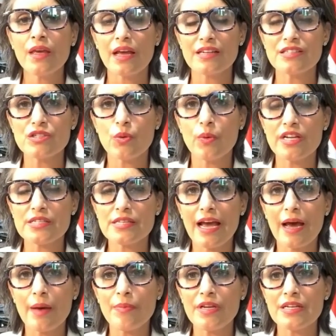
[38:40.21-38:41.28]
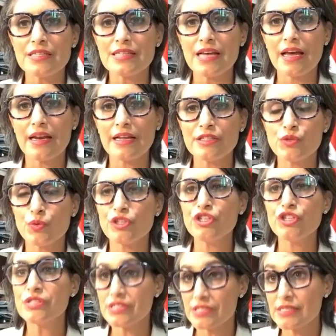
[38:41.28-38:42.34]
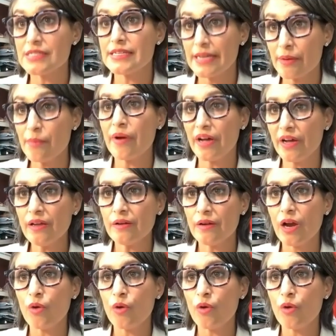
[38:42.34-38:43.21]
and so what has happened is that it's reduced stigma